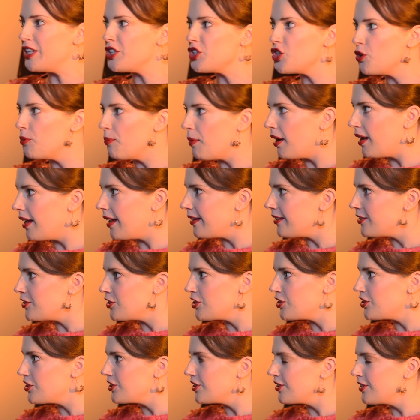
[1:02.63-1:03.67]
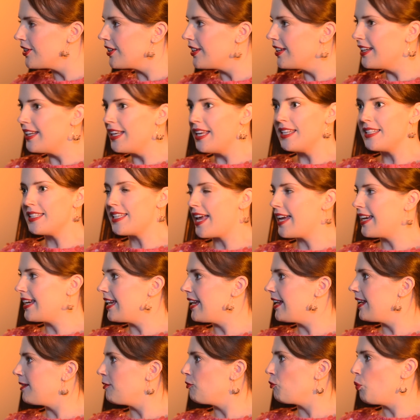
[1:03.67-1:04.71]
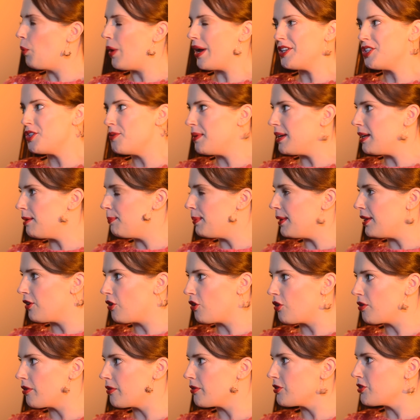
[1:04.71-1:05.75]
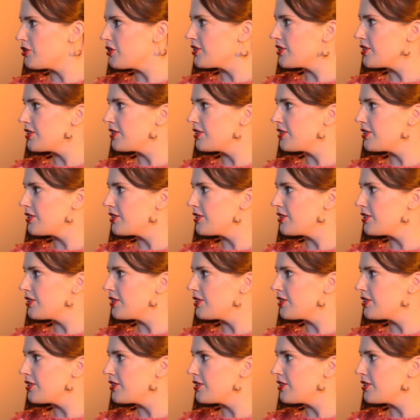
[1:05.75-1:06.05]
too much, taking way too many pills